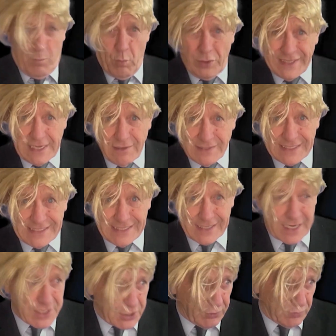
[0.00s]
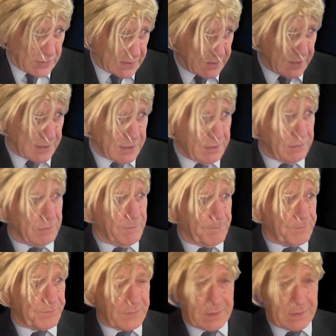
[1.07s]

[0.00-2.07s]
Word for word: What else did I used to do?